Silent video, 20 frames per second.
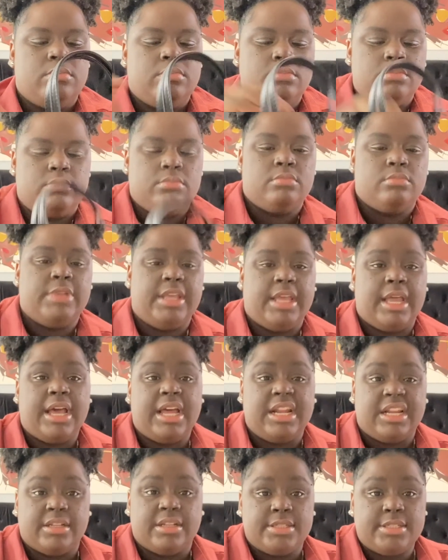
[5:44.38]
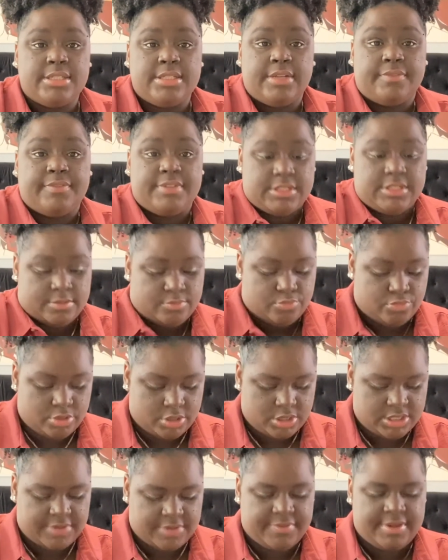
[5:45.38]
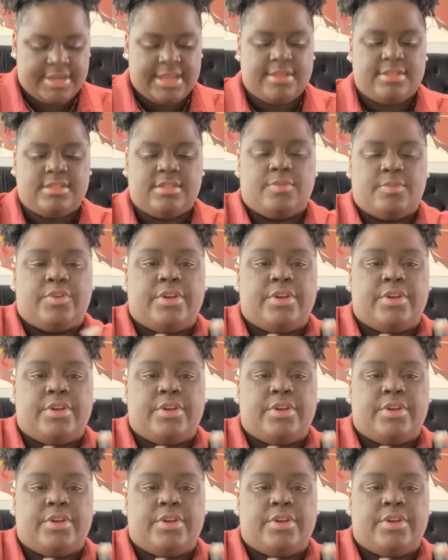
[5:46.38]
Wait, I gotta stuff it some more, stuff it down some more.